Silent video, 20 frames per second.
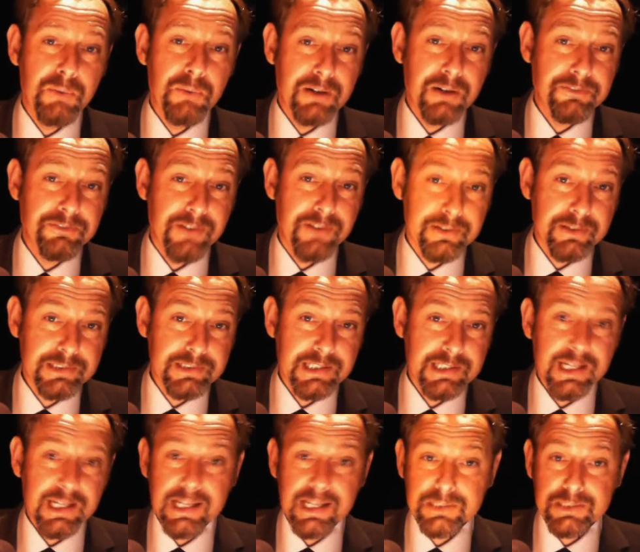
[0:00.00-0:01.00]
Well,
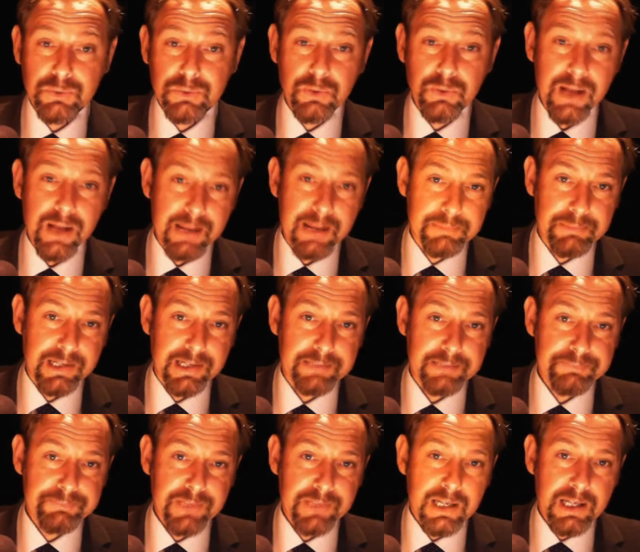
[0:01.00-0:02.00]
folks, it's all
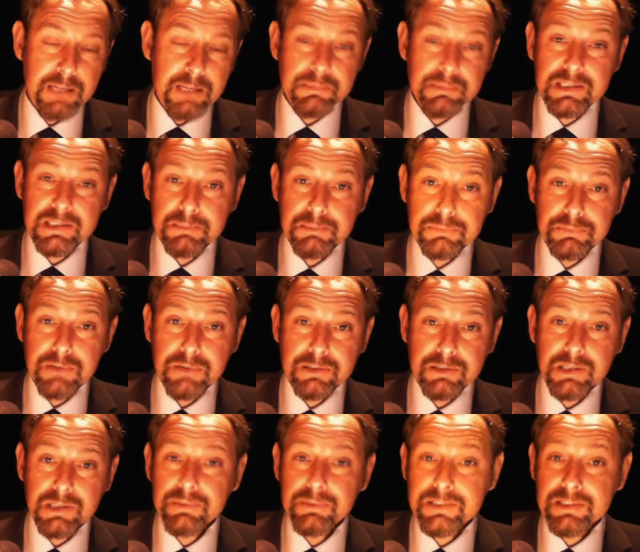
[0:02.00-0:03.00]
happening. Mr.
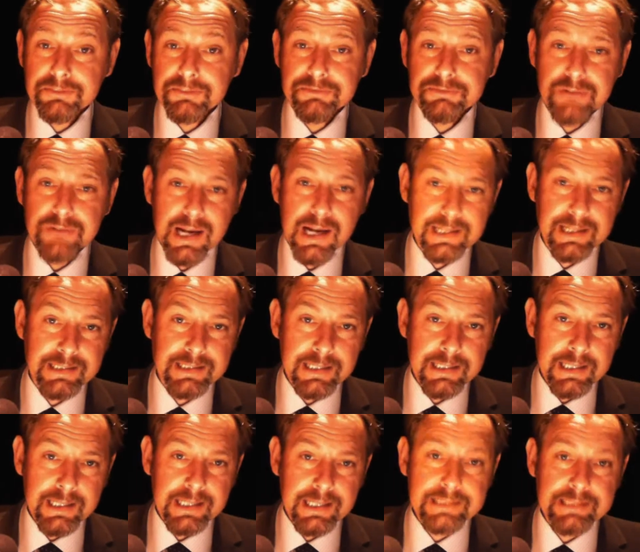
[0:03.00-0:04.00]
Barroso is afraid.
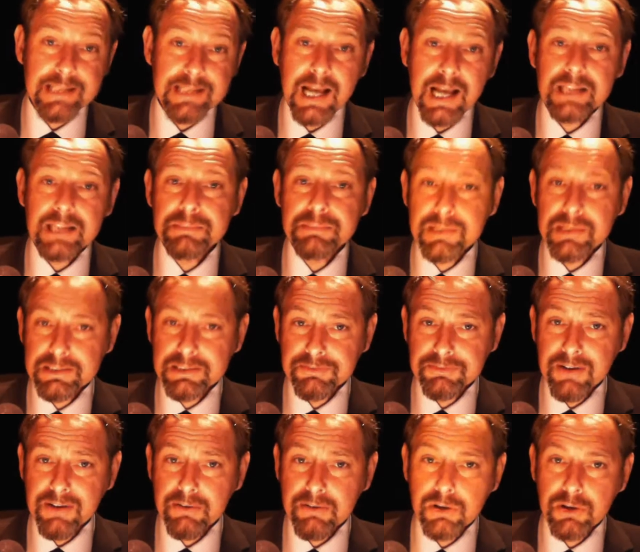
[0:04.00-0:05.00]
He attacks
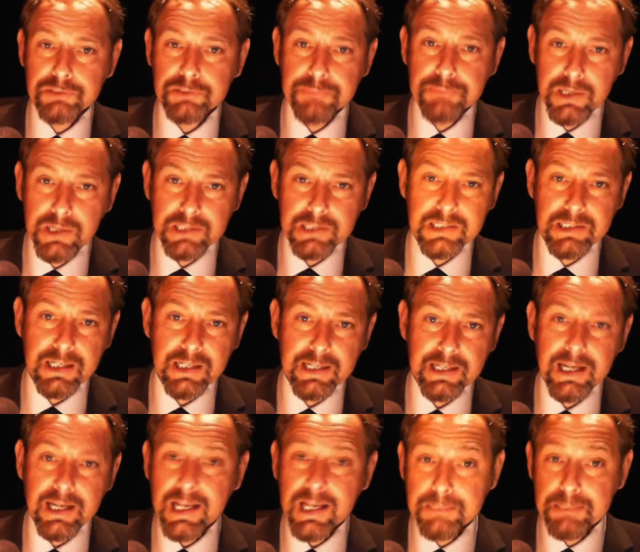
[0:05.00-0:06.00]
Mr. Farage
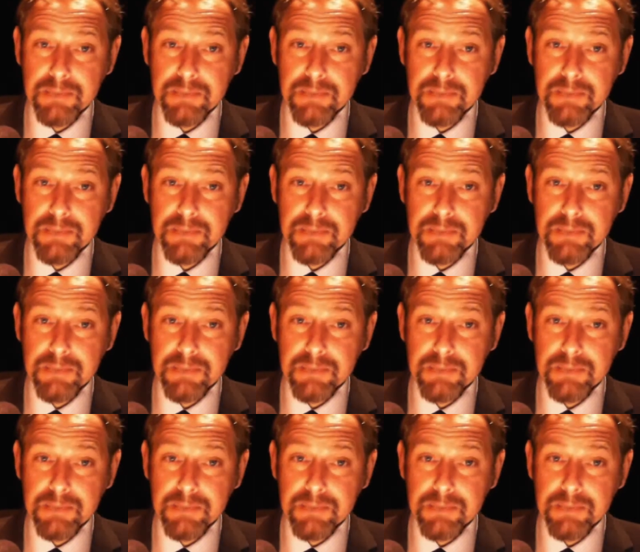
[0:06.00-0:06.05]
personally.